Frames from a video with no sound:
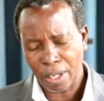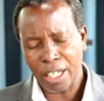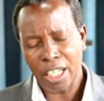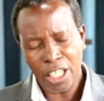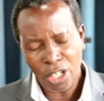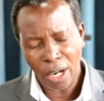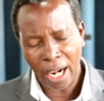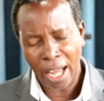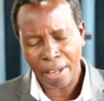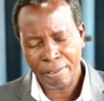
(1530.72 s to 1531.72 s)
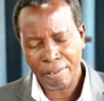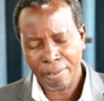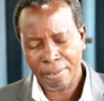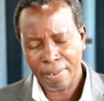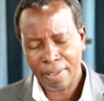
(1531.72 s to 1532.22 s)
And in your life,
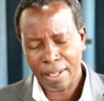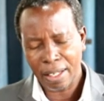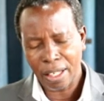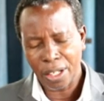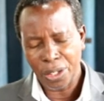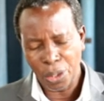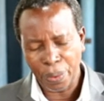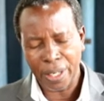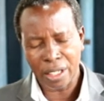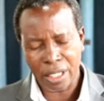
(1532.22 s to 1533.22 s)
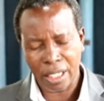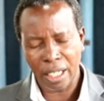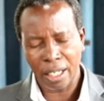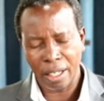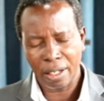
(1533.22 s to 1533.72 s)
you will
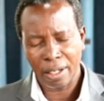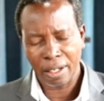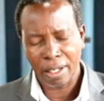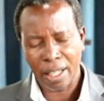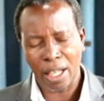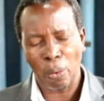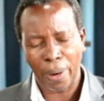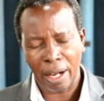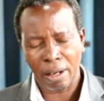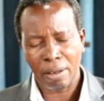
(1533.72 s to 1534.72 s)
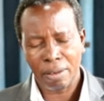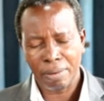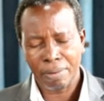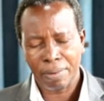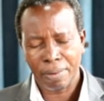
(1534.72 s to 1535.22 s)
see the well.
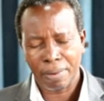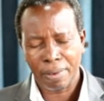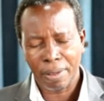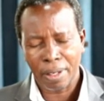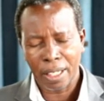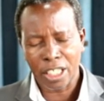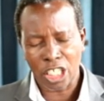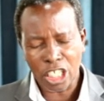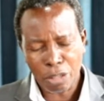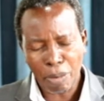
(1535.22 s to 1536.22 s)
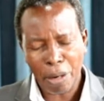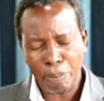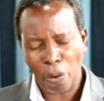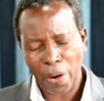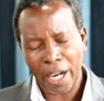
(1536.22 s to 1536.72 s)
It is my
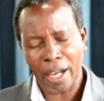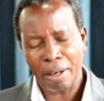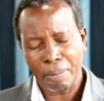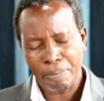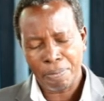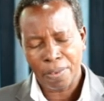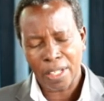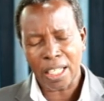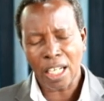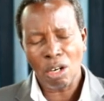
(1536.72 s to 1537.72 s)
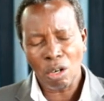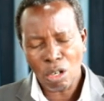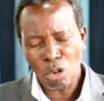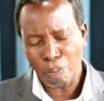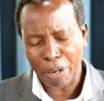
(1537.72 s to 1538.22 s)
prayer that the
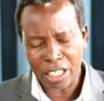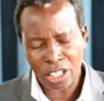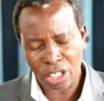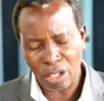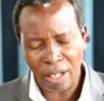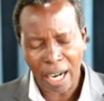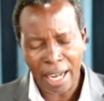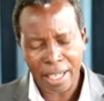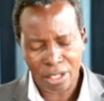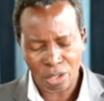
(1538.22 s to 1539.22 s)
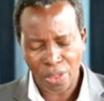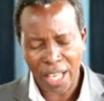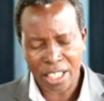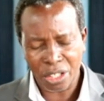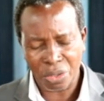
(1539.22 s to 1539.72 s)
Lord opens your eyes so
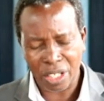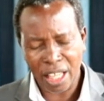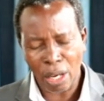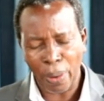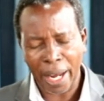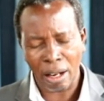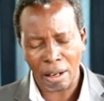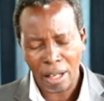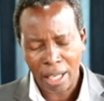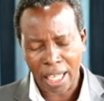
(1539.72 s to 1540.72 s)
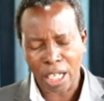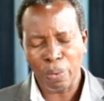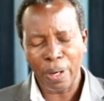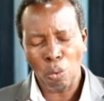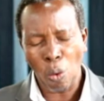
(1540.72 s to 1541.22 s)
that you see the well
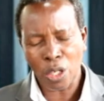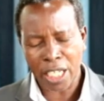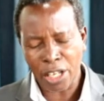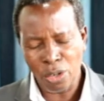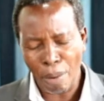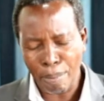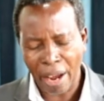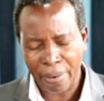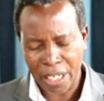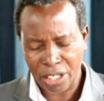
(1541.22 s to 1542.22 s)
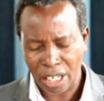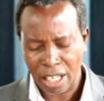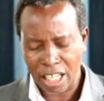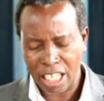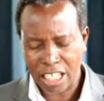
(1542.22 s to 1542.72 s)
that will water your marriage
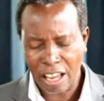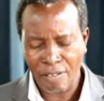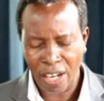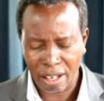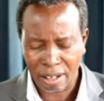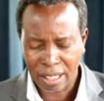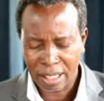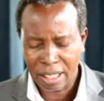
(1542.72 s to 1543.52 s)
this evening.